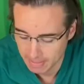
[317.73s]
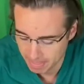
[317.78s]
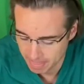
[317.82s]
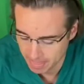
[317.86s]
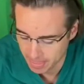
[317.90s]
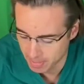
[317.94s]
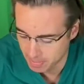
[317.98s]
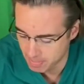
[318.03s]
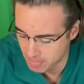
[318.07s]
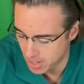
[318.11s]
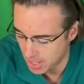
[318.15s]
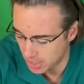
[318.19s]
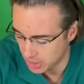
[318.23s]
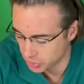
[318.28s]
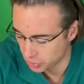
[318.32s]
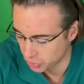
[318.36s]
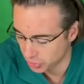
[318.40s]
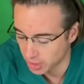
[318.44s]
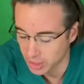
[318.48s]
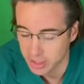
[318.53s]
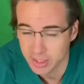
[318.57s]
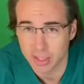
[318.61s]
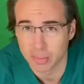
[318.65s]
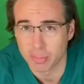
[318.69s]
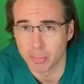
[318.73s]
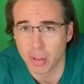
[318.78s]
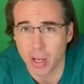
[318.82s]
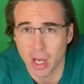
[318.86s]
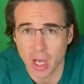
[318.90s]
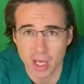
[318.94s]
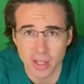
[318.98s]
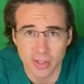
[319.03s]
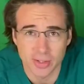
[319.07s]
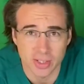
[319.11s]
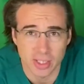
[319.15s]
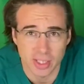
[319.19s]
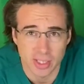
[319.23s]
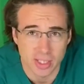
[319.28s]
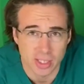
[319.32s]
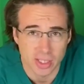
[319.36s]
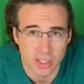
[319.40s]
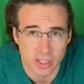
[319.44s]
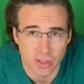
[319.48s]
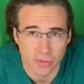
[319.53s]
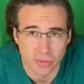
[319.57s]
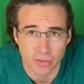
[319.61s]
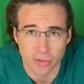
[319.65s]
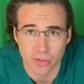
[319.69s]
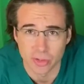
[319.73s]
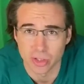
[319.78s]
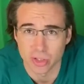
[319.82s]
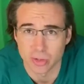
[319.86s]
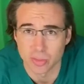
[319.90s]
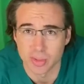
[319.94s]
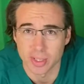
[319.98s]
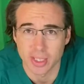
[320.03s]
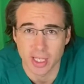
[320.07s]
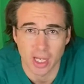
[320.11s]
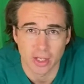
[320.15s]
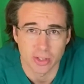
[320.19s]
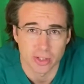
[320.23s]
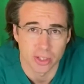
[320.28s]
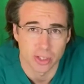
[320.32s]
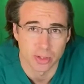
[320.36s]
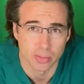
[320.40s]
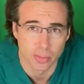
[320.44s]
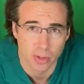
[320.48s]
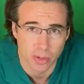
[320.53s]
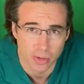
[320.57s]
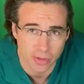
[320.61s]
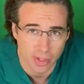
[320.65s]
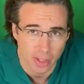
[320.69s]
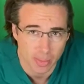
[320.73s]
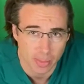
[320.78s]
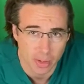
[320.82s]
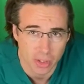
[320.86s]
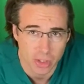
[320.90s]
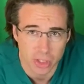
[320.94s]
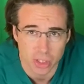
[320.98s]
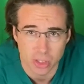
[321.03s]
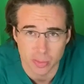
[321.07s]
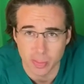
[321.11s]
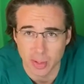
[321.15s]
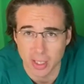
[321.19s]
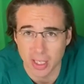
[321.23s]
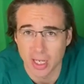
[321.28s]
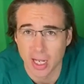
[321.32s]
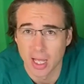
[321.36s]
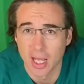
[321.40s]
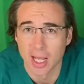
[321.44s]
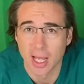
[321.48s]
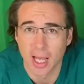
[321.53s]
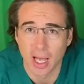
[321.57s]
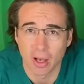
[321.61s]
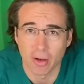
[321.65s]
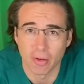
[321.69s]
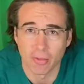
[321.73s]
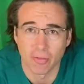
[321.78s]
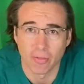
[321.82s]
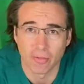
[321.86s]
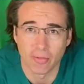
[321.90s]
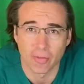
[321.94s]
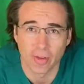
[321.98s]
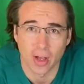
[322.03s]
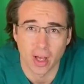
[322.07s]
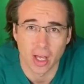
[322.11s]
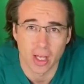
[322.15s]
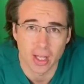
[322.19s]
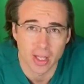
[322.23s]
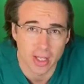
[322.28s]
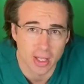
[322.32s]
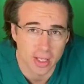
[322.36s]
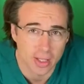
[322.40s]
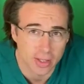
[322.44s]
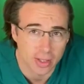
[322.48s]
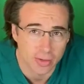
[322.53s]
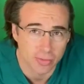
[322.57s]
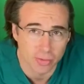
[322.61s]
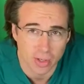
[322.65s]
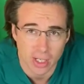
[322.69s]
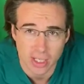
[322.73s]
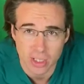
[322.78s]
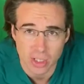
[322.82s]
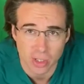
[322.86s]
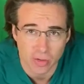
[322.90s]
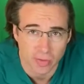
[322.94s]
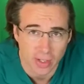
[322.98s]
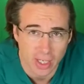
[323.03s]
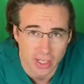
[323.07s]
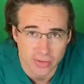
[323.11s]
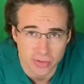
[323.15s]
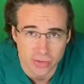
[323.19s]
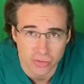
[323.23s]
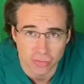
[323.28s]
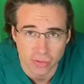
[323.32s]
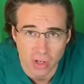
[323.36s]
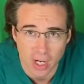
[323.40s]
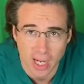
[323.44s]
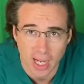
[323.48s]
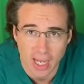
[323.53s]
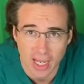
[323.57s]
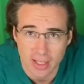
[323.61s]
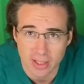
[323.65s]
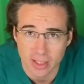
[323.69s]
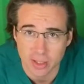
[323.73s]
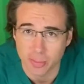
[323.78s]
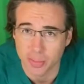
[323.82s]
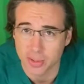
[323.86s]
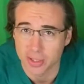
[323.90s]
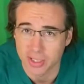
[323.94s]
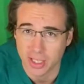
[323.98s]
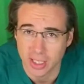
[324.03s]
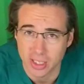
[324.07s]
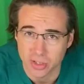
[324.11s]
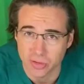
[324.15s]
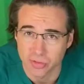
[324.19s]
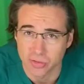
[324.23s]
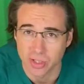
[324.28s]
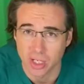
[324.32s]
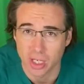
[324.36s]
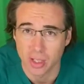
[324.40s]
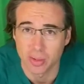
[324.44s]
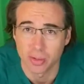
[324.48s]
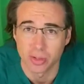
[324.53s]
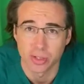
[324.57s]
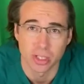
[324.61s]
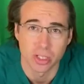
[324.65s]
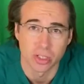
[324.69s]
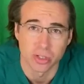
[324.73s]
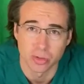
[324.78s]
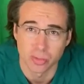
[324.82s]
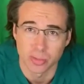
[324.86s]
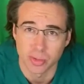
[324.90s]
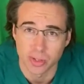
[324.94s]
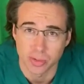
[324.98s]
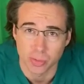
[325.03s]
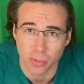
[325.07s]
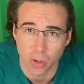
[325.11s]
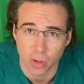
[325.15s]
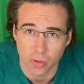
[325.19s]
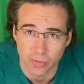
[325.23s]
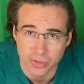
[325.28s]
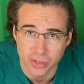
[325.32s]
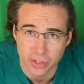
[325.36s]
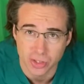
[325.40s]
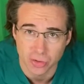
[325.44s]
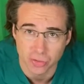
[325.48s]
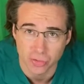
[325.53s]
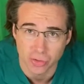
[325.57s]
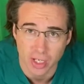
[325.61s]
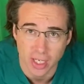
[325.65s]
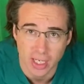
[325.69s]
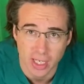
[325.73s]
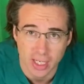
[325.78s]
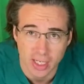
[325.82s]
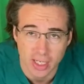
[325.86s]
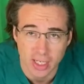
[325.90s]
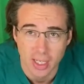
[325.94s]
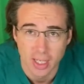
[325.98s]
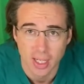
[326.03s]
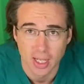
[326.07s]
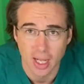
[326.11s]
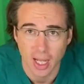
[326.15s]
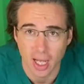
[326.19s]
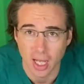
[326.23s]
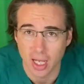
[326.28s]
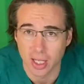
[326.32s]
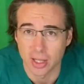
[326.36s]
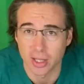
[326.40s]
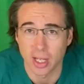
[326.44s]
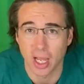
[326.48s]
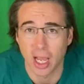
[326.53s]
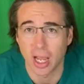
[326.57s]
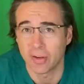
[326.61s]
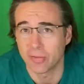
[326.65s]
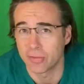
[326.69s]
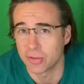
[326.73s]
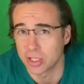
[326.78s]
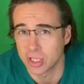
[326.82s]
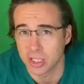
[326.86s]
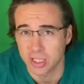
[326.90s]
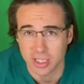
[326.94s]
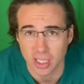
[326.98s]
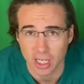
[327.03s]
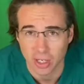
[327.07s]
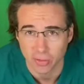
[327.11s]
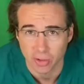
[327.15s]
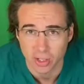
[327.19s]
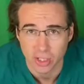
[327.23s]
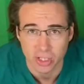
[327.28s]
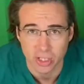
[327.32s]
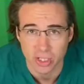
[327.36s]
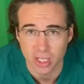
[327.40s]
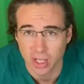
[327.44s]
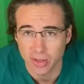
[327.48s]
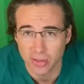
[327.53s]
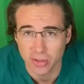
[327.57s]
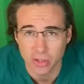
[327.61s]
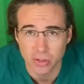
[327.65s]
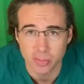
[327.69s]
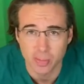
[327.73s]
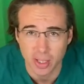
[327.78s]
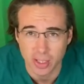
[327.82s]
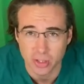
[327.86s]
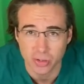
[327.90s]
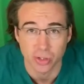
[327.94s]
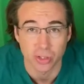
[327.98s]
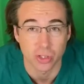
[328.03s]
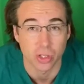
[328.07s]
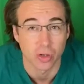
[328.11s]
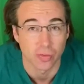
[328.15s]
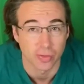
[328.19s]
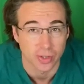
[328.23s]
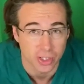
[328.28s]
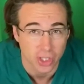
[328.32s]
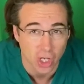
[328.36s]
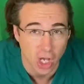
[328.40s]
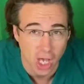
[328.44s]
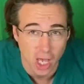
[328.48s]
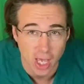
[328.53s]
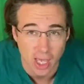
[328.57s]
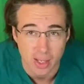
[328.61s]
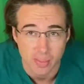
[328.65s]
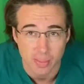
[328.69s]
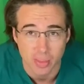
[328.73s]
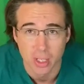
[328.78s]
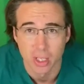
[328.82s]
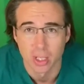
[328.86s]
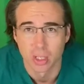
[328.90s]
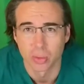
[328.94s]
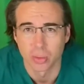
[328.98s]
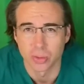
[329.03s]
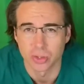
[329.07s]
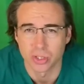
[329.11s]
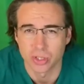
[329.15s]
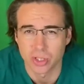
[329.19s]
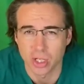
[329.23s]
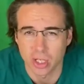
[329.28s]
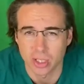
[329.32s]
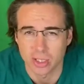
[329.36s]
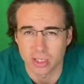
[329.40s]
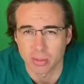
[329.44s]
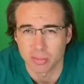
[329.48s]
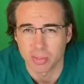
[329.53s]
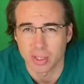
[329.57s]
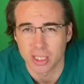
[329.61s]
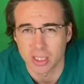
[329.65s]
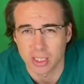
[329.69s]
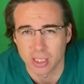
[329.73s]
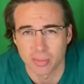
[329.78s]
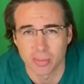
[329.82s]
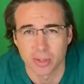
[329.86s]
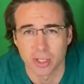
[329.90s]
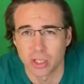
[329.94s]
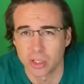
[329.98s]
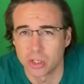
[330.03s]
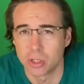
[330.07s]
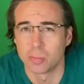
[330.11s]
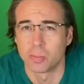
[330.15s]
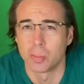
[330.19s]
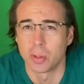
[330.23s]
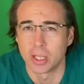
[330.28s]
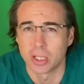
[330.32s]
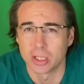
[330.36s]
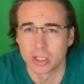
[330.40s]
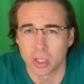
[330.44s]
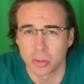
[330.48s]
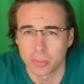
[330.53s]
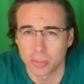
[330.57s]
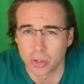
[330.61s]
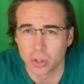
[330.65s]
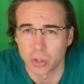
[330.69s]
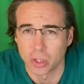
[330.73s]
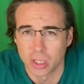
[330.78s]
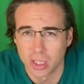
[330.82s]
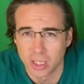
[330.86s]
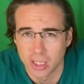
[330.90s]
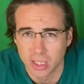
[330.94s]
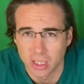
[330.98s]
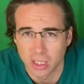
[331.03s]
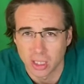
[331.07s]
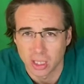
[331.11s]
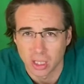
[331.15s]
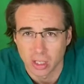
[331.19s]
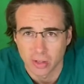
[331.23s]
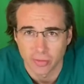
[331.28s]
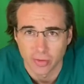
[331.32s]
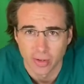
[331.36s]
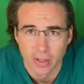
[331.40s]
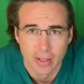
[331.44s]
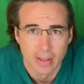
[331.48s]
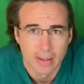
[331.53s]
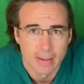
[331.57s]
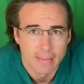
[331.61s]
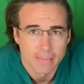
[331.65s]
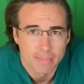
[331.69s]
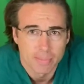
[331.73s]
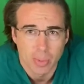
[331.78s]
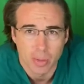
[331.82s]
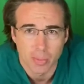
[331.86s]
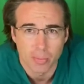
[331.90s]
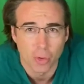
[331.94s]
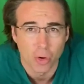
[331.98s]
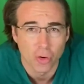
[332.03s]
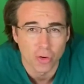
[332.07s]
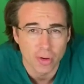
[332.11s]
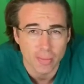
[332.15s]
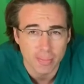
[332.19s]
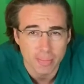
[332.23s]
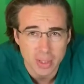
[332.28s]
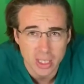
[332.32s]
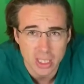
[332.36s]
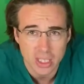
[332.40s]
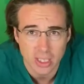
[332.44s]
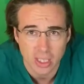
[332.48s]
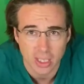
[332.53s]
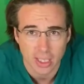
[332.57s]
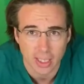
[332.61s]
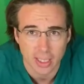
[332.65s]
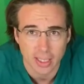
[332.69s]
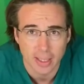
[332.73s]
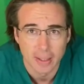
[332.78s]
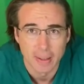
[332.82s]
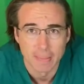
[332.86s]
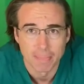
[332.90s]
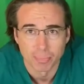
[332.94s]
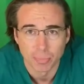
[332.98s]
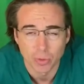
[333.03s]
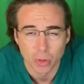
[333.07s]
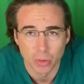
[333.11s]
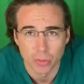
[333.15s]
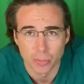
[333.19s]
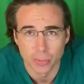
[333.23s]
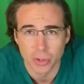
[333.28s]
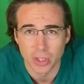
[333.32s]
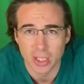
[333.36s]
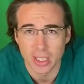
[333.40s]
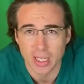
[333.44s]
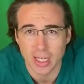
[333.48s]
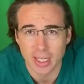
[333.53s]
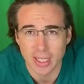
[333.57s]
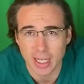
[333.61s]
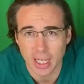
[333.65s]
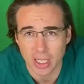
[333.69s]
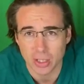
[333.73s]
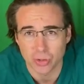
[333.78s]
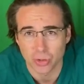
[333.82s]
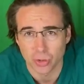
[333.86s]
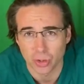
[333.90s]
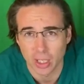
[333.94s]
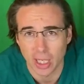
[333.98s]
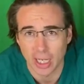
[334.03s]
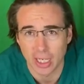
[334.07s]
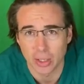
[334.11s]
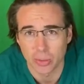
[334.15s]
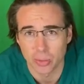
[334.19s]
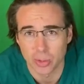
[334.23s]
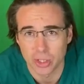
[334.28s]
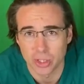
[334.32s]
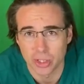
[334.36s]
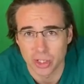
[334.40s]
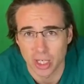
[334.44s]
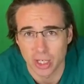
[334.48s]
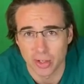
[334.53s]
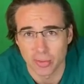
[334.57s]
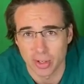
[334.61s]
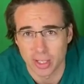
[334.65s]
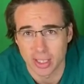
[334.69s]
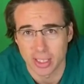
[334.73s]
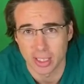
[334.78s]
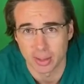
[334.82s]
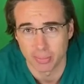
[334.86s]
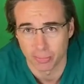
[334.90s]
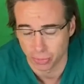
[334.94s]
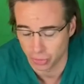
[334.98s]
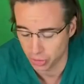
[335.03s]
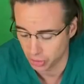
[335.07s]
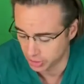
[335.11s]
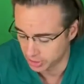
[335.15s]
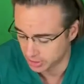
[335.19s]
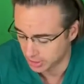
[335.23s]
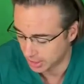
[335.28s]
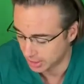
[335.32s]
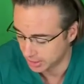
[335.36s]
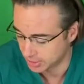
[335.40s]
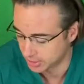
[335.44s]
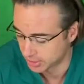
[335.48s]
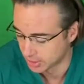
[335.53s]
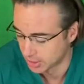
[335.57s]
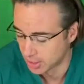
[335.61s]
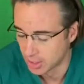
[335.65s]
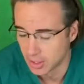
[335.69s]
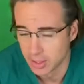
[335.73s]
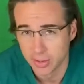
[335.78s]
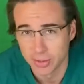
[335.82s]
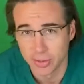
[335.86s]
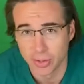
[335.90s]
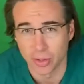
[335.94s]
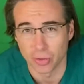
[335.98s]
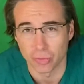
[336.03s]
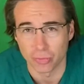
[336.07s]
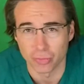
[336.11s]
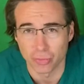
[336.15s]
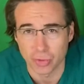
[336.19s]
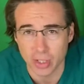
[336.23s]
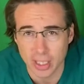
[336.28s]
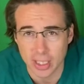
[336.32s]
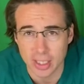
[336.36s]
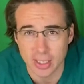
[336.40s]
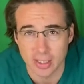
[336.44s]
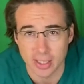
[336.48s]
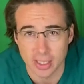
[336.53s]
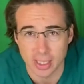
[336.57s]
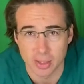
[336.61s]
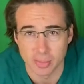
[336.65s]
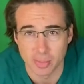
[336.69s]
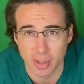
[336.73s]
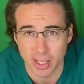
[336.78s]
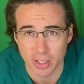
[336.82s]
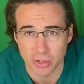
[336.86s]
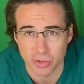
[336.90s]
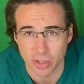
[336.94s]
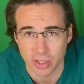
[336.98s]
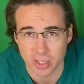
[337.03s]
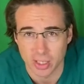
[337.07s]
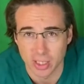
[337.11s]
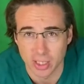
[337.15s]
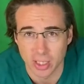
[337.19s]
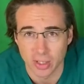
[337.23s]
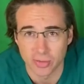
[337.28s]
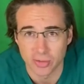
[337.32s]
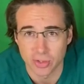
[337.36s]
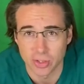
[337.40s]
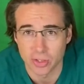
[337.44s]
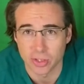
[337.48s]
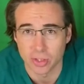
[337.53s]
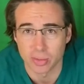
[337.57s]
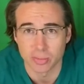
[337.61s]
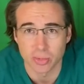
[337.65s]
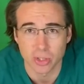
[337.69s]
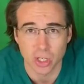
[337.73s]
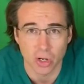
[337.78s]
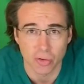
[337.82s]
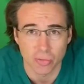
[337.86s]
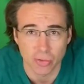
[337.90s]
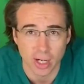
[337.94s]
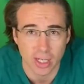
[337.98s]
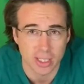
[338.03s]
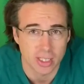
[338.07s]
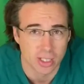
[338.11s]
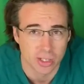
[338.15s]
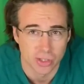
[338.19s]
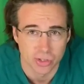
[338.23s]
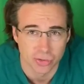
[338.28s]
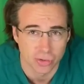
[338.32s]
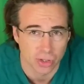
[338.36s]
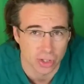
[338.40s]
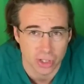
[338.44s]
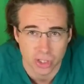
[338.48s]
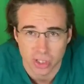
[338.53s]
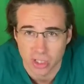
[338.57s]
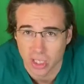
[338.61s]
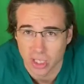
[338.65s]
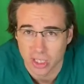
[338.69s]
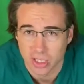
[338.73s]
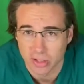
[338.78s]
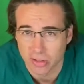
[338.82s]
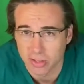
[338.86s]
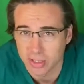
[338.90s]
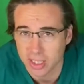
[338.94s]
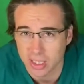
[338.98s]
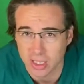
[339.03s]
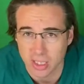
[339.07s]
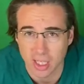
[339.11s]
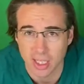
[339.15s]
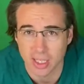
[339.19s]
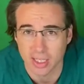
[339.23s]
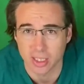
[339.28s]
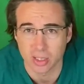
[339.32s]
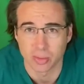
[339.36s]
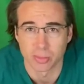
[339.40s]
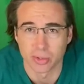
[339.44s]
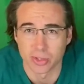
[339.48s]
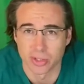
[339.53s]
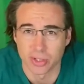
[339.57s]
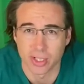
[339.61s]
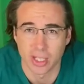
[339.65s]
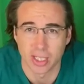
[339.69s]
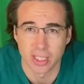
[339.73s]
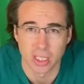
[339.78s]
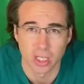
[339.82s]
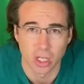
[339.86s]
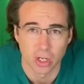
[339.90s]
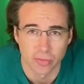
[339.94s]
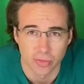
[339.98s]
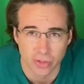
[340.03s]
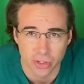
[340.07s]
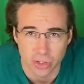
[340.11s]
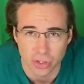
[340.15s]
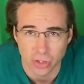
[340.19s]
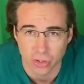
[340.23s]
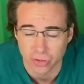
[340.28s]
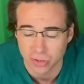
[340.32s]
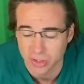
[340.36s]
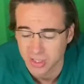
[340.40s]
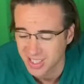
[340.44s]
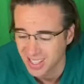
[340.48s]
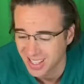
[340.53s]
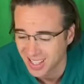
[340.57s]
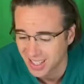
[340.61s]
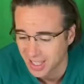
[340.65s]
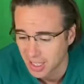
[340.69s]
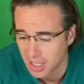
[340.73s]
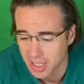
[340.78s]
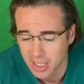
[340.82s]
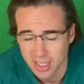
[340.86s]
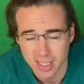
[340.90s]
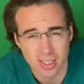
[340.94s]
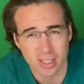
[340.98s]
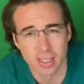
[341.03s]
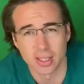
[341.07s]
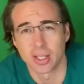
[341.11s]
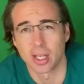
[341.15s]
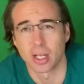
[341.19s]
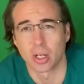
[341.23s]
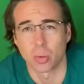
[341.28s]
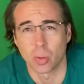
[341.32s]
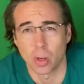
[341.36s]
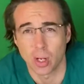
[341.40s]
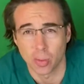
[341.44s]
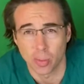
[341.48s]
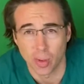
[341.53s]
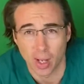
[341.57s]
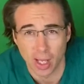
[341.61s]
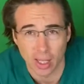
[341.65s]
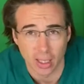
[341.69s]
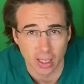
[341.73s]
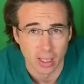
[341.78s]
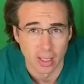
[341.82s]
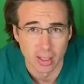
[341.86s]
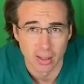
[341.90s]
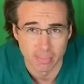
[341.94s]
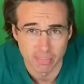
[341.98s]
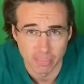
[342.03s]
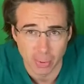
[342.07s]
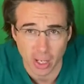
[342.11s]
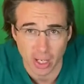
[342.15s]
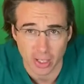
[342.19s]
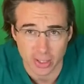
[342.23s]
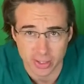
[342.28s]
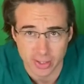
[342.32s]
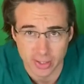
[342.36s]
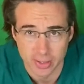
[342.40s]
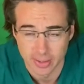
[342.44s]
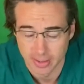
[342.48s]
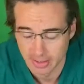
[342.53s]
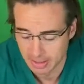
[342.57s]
the metrics, the path distance of your instruments, how smooth that motion's been, how the ratio of left to right hand, the percentage of time those instruments were off screen, the average acceleration. Now those metrics over time will start to mean something as you build up your learning curve. But more immediately, we put in a natural language generating process that reads these metrics and gives you some direct instruction. The idea is it's like someone standing over your shoulder and saying, you did that quite well, but.